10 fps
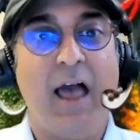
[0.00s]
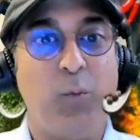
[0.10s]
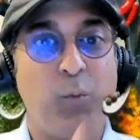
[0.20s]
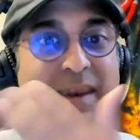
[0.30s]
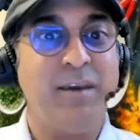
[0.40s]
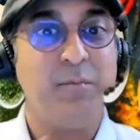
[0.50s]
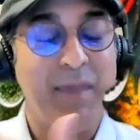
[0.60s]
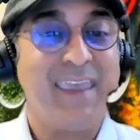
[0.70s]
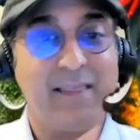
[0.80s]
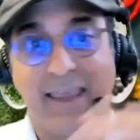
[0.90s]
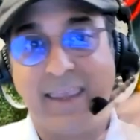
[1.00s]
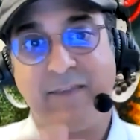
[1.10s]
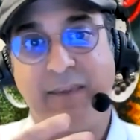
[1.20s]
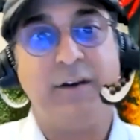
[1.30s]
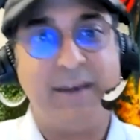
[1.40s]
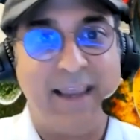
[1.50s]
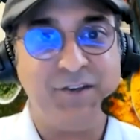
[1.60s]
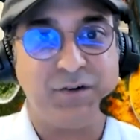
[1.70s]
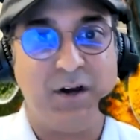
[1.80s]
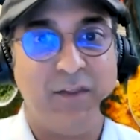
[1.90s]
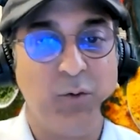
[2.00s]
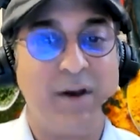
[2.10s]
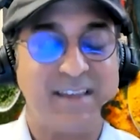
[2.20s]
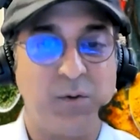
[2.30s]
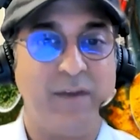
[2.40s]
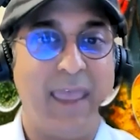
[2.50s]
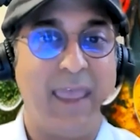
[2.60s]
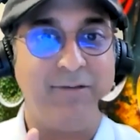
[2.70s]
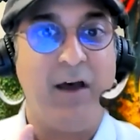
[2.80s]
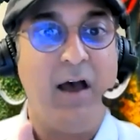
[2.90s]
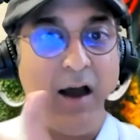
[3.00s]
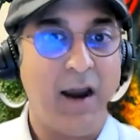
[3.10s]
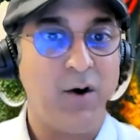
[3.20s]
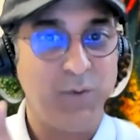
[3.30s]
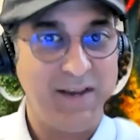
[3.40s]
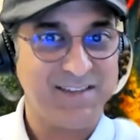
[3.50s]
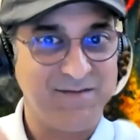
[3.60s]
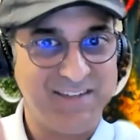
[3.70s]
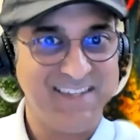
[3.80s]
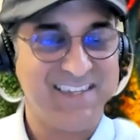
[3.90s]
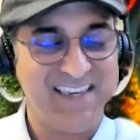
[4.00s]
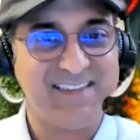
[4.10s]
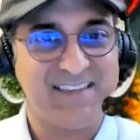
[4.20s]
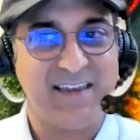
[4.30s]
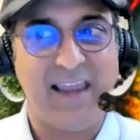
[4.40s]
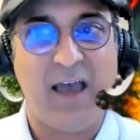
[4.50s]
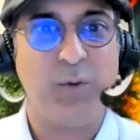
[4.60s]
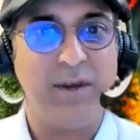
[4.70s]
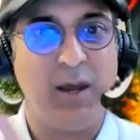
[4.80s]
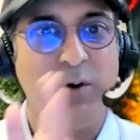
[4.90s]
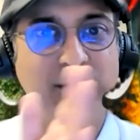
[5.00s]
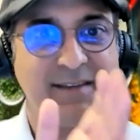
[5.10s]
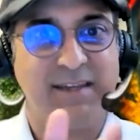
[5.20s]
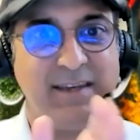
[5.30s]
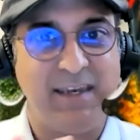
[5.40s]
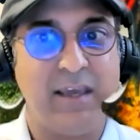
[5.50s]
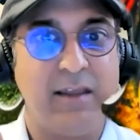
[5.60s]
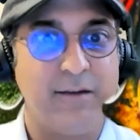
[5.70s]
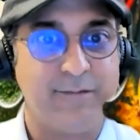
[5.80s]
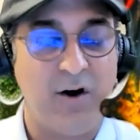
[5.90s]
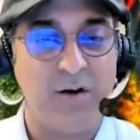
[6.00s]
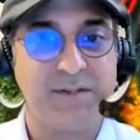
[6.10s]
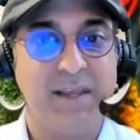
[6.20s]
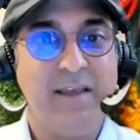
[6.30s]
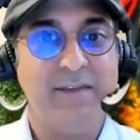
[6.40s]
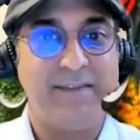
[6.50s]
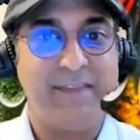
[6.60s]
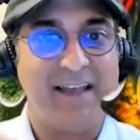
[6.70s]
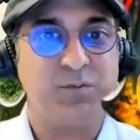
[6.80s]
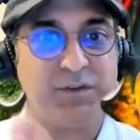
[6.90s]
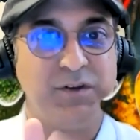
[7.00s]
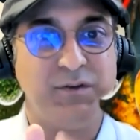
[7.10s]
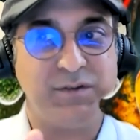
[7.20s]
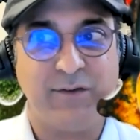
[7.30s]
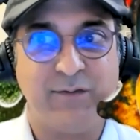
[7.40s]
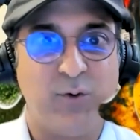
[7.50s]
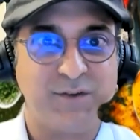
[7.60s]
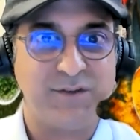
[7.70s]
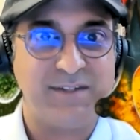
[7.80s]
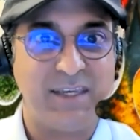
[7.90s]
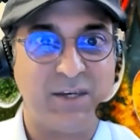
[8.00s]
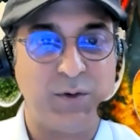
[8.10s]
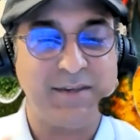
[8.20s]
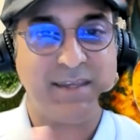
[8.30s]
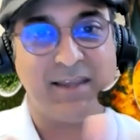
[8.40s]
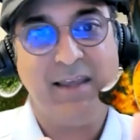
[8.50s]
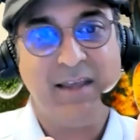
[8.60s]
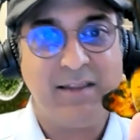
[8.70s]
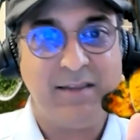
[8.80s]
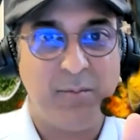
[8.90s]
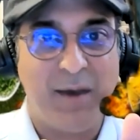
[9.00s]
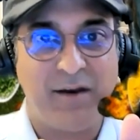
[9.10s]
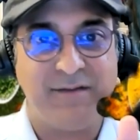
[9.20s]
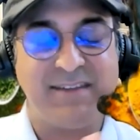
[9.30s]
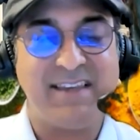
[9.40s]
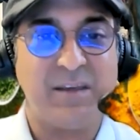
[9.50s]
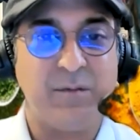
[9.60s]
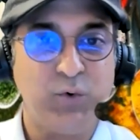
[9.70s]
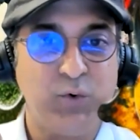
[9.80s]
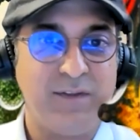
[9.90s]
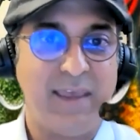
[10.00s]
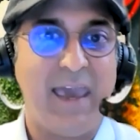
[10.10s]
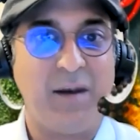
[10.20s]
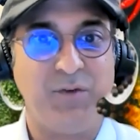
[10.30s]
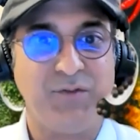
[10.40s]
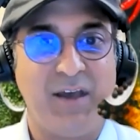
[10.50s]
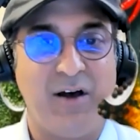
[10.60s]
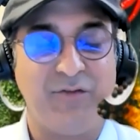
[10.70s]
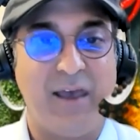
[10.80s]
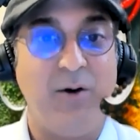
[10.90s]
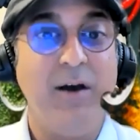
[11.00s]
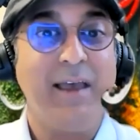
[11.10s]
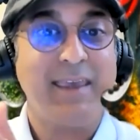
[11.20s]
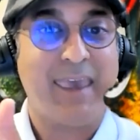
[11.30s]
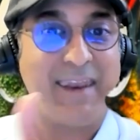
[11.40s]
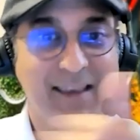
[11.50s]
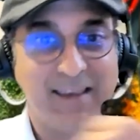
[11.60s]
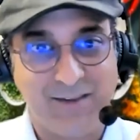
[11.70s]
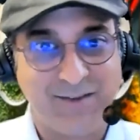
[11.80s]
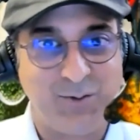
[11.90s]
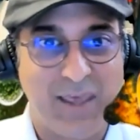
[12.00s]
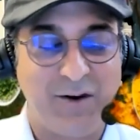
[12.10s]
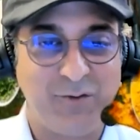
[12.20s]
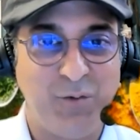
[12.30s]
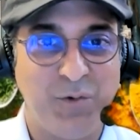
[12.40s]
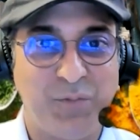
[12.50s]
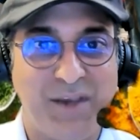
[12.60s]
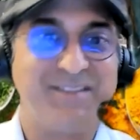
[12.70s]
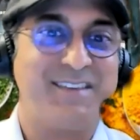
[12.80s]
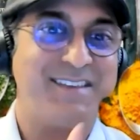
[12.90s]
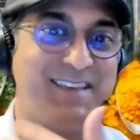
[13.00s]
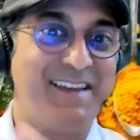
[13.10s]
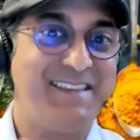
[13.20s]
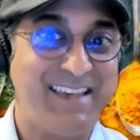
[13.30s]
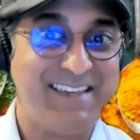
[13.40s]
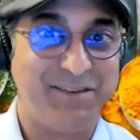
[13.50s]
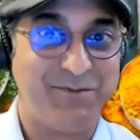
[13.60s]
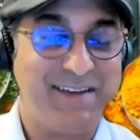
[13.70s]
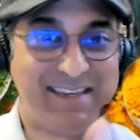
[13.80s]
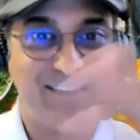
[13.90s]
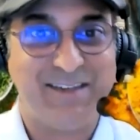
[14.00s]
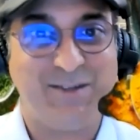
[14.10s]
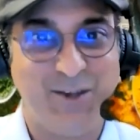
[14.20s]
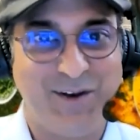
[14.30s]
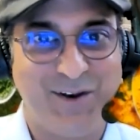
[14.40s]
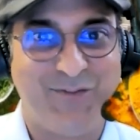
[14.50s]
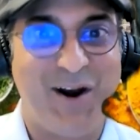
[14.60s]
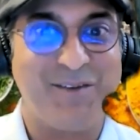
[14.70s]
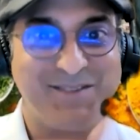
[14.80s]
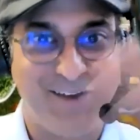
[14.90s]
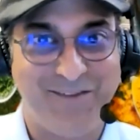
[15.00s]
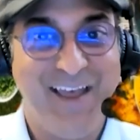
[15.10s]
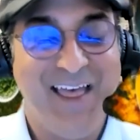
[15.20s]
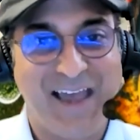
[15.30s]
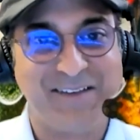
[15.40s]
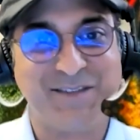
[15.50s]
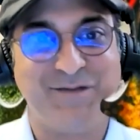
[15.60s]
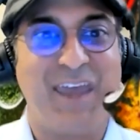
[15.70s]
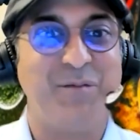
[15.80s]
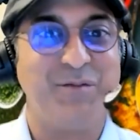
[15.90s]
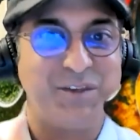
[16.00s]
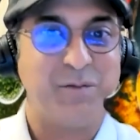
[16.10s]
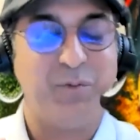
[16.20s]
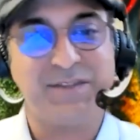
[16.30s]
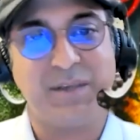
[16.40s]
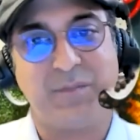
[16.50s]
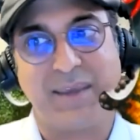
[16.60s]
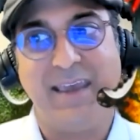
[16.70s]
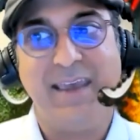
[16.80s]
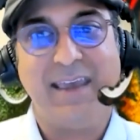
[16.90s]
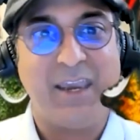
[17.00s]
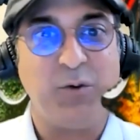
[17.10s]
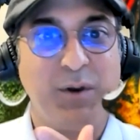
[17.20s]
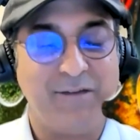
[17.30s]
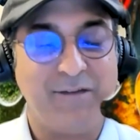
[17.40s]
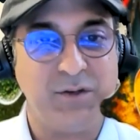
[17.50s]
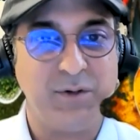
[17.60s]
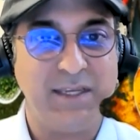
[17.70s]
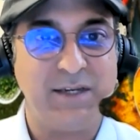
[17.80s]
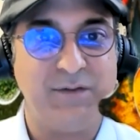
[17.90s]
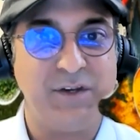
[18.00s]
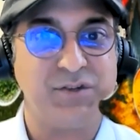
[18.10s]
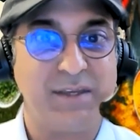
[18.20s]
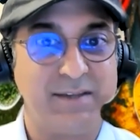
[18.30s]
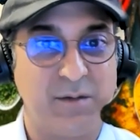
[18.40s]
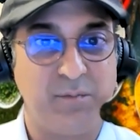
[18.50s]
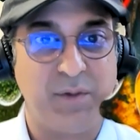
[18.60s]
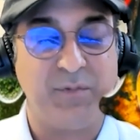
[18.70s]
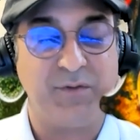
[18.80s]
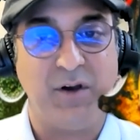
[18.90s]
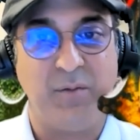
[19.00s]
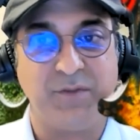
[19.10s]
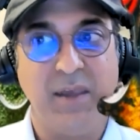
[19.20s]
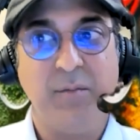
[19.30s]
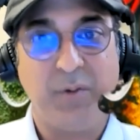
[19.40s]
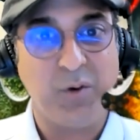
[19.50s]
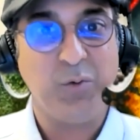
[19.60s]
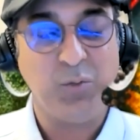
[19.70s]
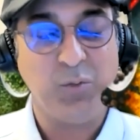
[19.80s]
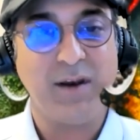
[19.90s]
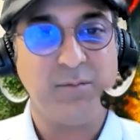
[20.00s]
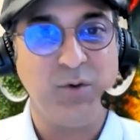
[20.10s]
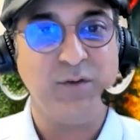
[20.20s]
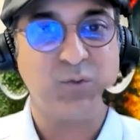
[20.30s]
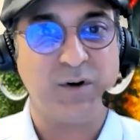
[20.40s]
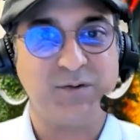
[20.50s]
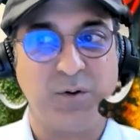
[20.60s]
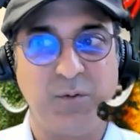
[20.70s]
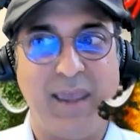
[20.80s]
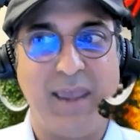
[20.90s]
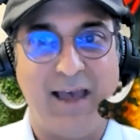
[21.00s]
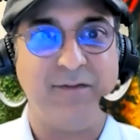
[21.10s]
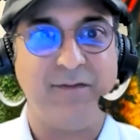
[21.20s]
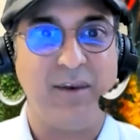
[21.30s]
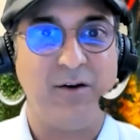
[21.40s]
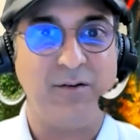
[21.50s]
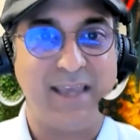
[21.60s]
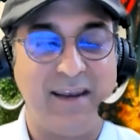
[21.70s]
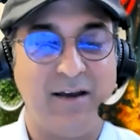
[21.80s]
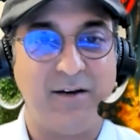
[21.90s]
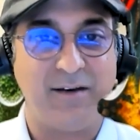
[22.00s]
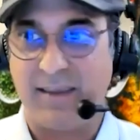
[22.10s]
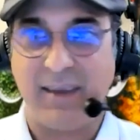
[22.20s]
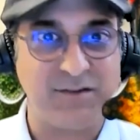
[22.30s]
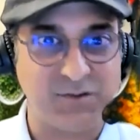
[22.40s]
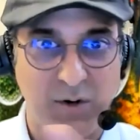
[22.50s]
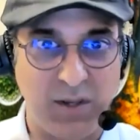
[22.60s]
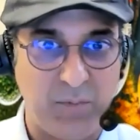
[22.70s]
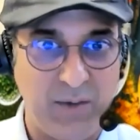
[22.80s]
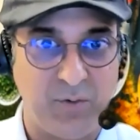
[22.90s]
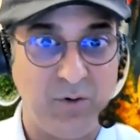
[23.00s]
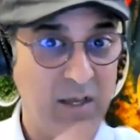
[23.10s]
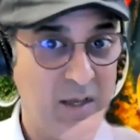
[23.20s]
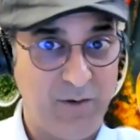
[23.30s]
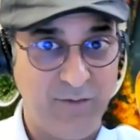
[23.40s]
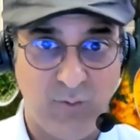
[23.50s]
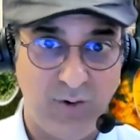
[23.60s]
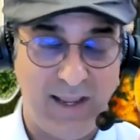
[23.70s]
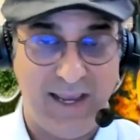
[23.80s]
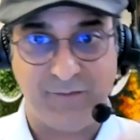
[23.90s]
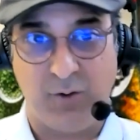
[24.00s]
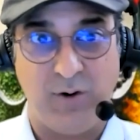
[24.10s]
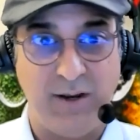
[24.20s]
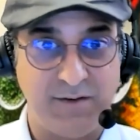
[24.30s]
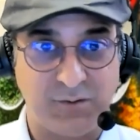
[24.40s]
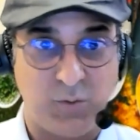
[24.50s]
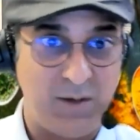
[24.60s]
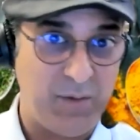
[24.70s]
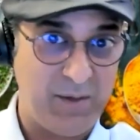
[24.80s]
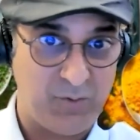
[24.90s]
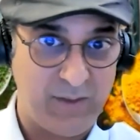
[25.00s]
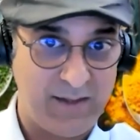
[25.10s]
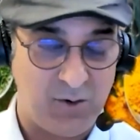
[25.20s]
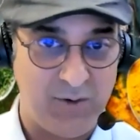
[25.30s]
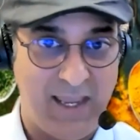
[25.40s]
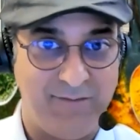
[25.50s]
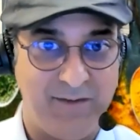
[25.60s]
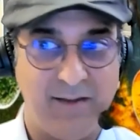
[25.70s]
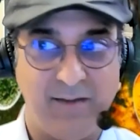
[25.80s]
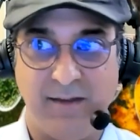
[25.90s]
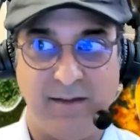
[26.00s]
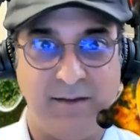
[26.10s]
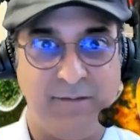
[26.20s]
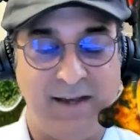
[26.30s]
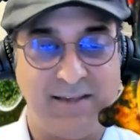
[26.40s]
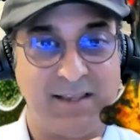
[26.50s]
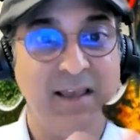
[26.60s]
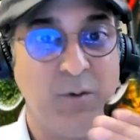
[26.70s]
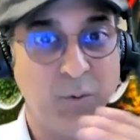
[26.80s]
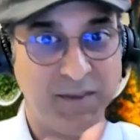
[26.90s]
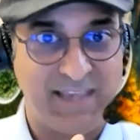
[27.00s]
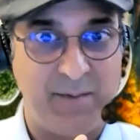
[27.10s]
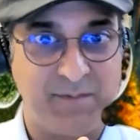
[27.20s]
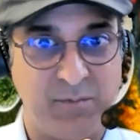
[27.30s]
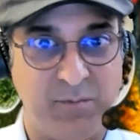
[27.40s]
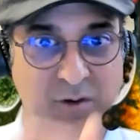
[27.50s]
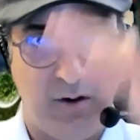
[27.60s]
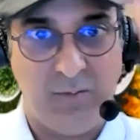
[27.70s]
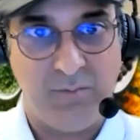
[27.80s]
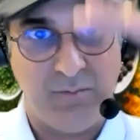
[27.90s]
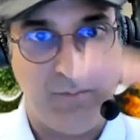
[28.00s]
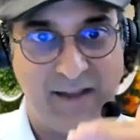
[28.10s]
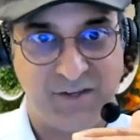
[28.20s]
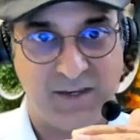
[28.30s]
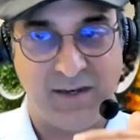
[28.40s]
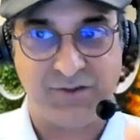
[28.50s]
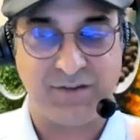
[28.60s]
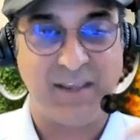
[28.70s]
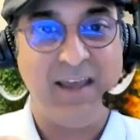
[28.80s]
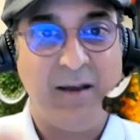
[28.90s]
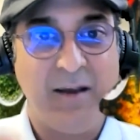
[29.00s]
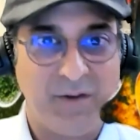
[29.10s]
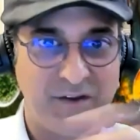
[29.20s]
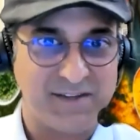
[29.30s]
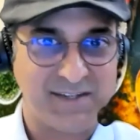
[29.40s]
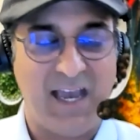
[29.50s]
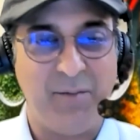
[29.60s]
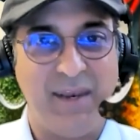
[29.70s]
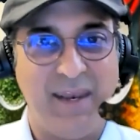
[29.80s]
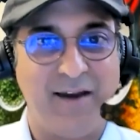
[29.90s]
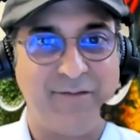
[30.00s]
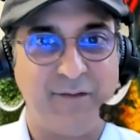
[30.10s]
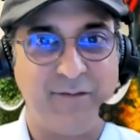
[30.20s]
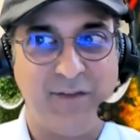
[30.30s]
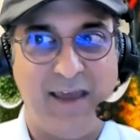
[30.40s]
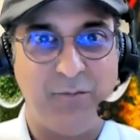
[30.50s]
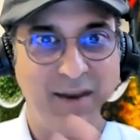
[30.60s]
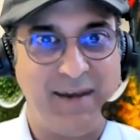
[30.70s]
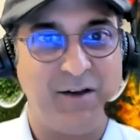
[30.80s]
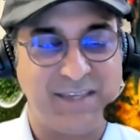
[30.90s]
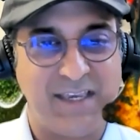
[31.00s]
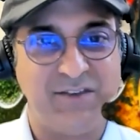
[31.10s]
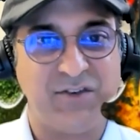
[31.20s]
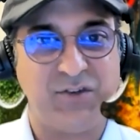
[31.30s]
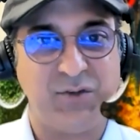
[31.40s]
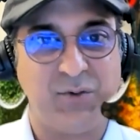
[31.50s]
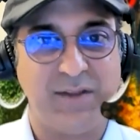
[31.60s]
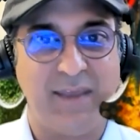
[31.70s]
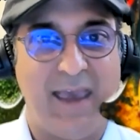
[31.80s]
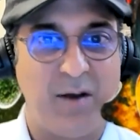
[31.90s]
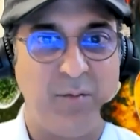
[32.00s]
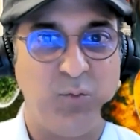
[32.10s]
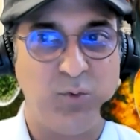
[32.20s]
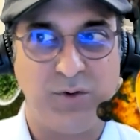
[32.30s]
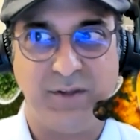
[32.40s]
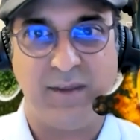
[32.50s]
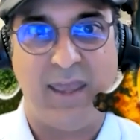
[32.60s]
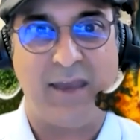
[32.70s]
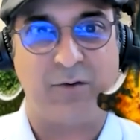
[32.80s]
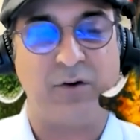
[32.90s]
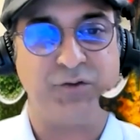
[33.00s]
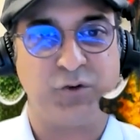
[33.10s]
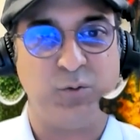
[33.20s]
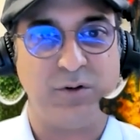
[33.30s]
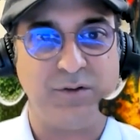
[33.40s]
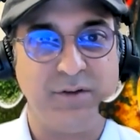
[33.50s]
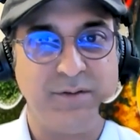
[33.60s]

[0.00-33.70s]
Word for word: We need to make it like they are nature. Otherwise, that's why they have higher rates of diseases. And now we know, at least in India, in the farms, that that's what they're using it for. So it's decreasing the amount of disease, improving the animal's health. Now, can I do that on human patients? It's not as easy, right? It's easy to do it on a farm because you have thousands of animals you can put something. Here we'd have to do it individually in some people's homes, but we would want to move towards where we have, you know, data on like here's 20 people before and after, or here's 20 people that don't have the device with the same similar, you know, matching conditions. But there's a time and an effort for that. Right now it's easier to do it in the animal world and the agricultural world.